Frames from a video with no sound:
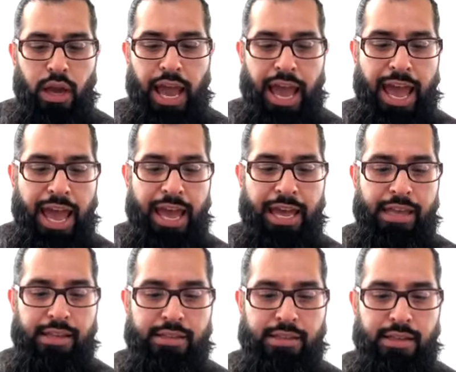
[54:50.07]

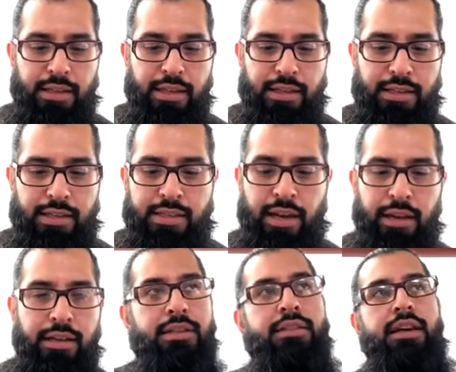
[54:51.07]
And so,
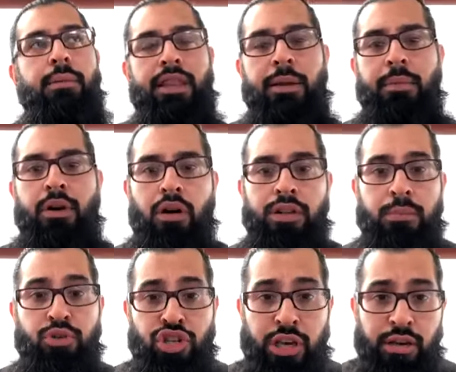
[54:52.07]
some of them call them
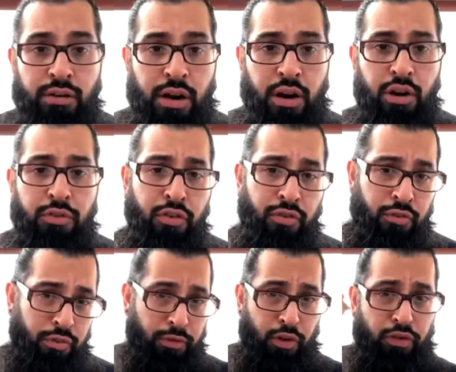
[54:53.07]
jinn. I don't know
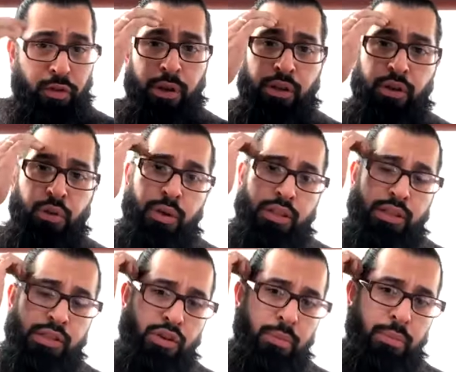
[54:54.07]
if you're, familiar with
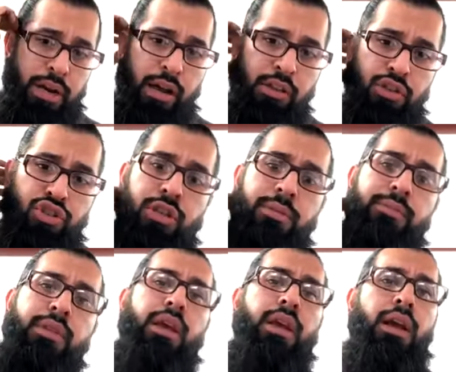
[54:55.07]
this terminology.
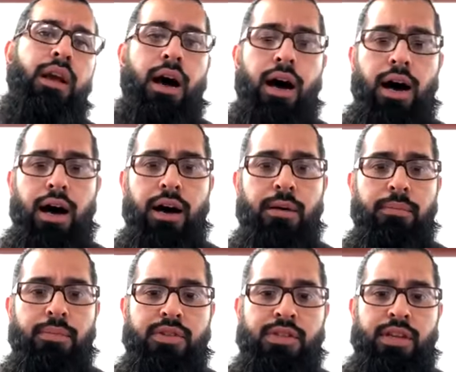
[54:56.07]
Um,
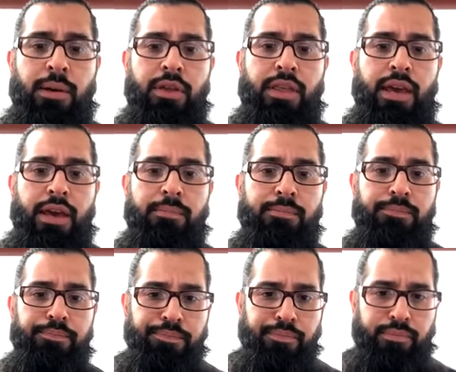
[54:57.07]
some of them
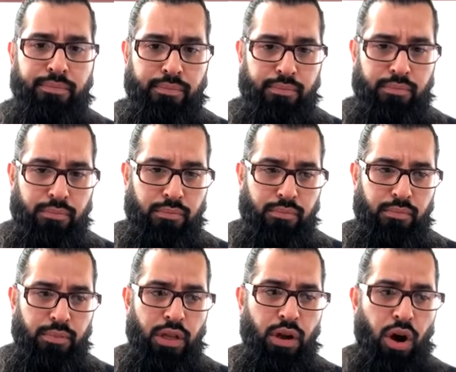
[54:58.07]

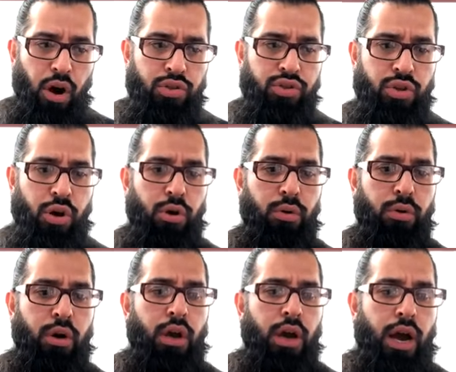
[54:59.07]
also
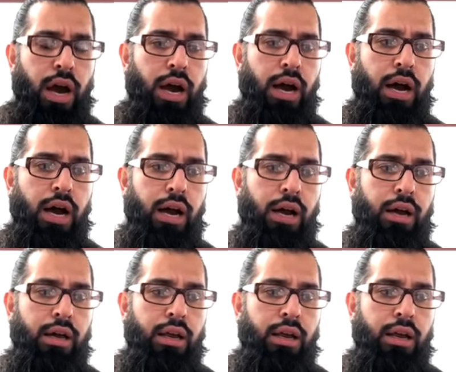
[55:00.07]
uh,